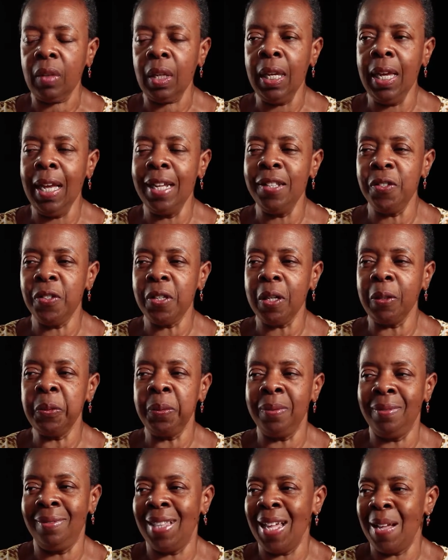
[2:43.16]
And
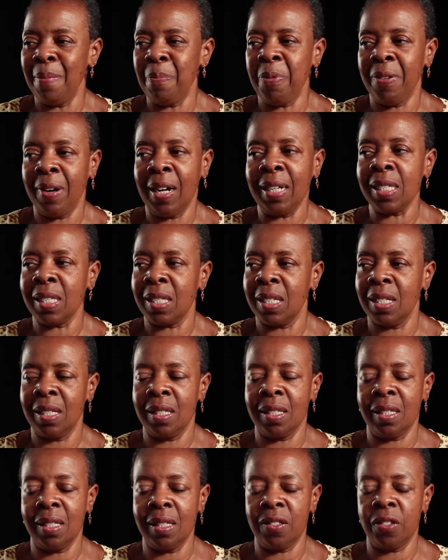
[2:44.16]
so that
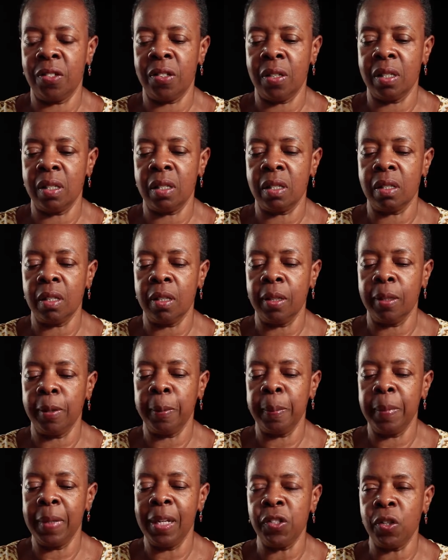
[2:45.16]
process is just,
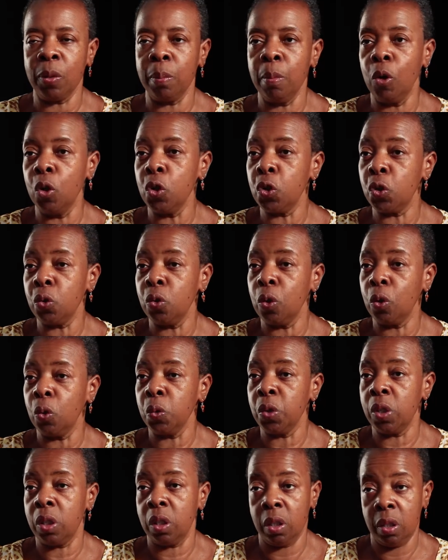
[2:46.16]
it's emotional
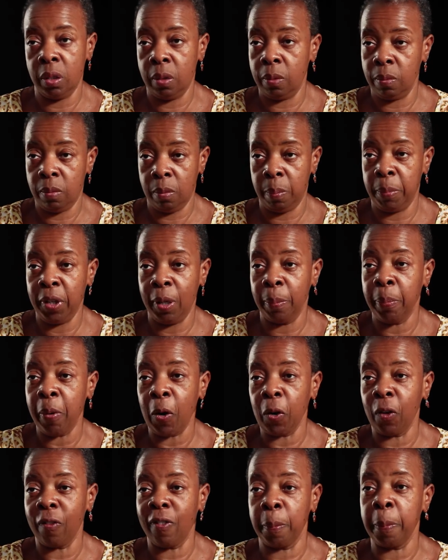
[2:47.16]
to be a
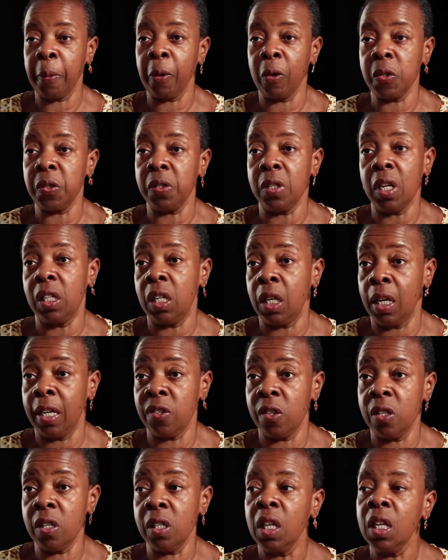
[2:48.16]
part of the person that does
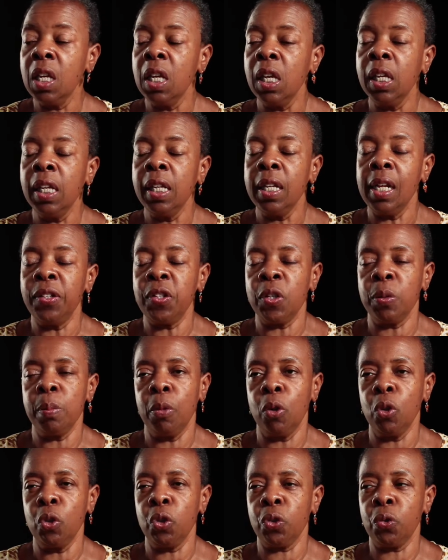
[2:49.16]
it. It's
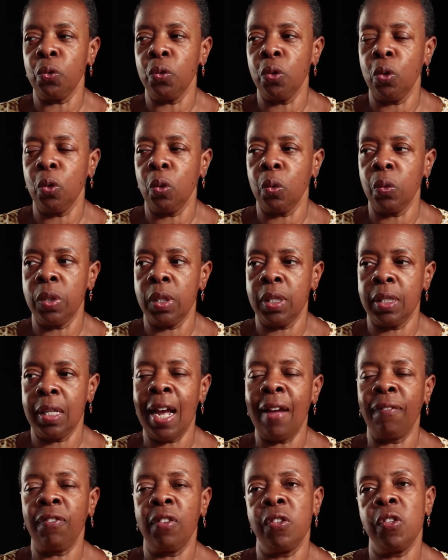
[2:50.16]
emotional to
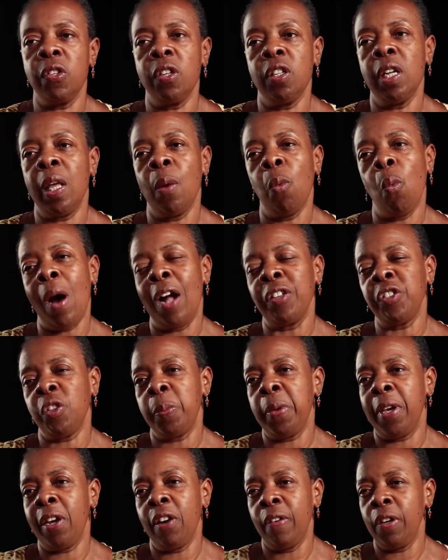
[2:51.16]
have to sit and watch a
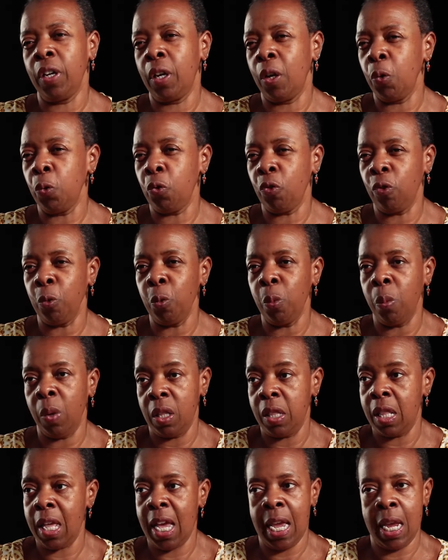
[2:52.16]
parent go through
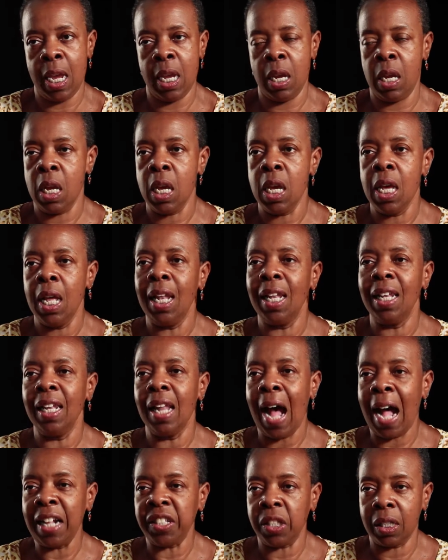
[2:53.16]
what they
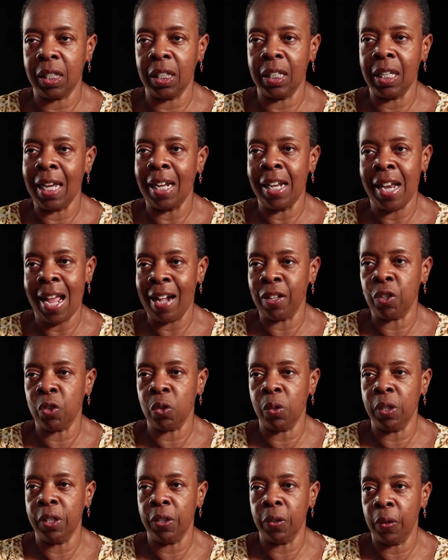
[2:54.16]
logically and
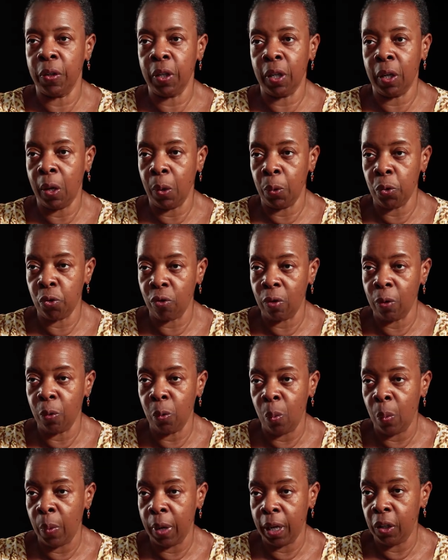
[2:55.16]
naturally are going to go through
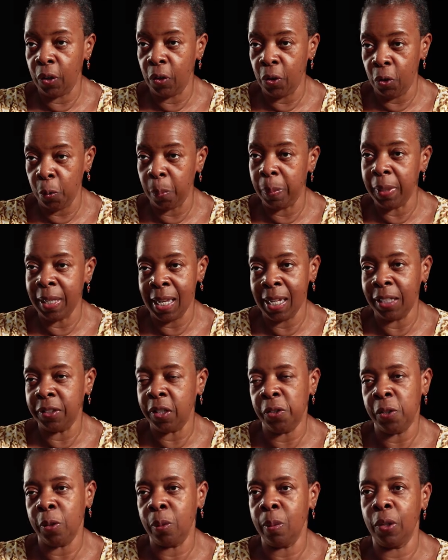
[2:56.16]
when you begin to
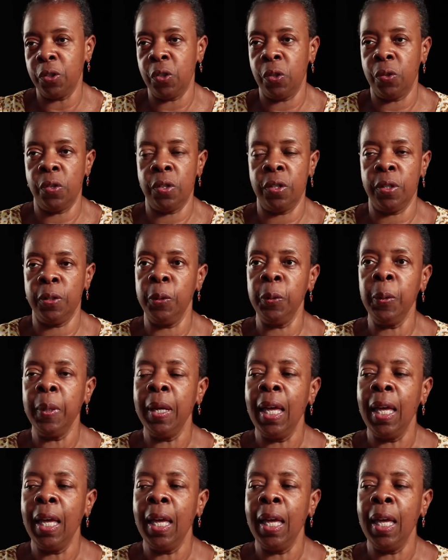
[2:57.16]
do what you do.